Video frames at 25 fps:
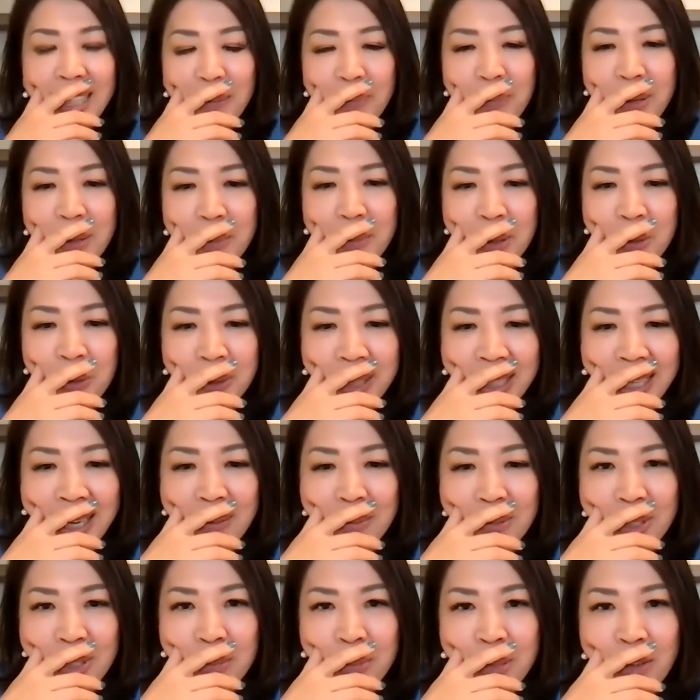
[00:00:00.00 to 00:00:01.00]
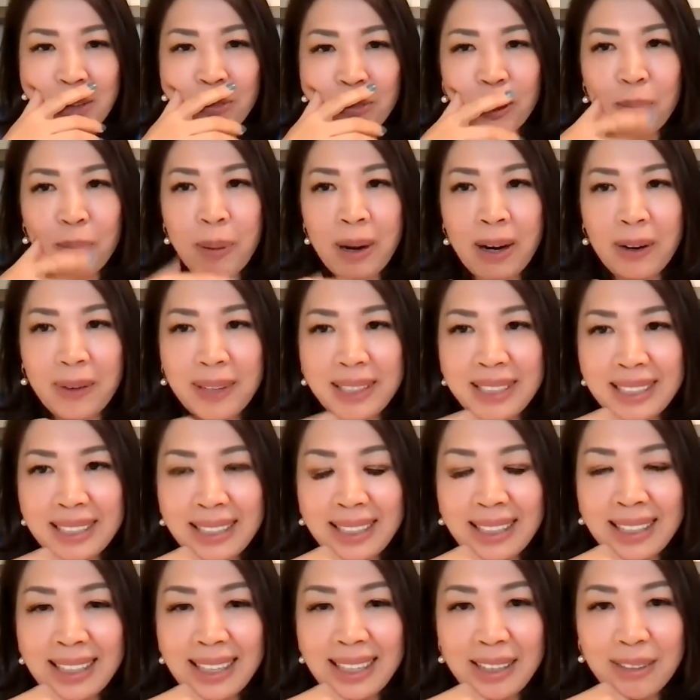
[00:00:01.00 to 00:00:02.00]
that people would come to me for
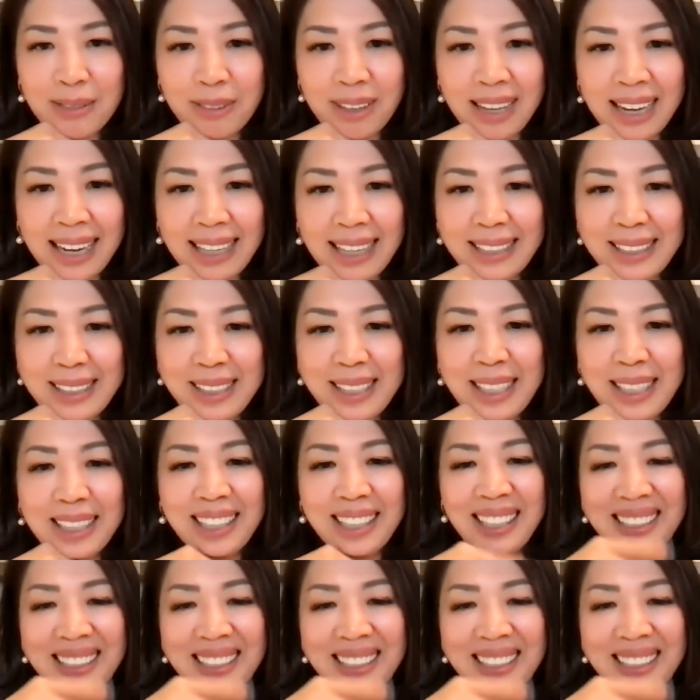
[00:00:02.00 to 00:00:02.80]
parenting advice.